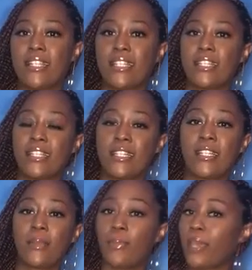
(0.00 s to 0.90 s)
this is
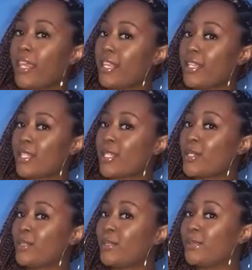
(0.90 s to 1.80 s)
the bathing
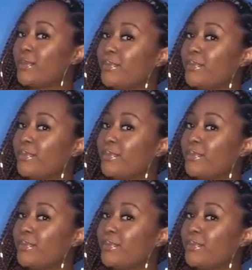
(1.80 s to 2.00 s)
suit.